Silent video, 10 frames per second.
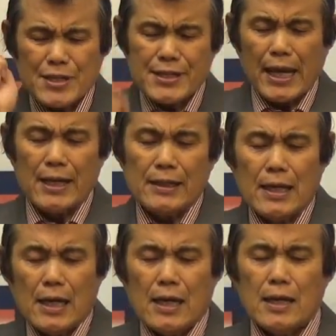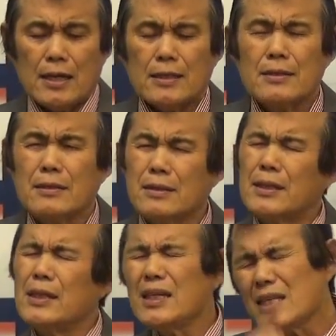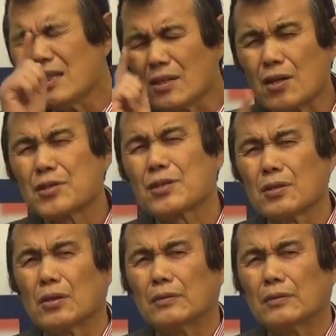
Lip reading: says Jesus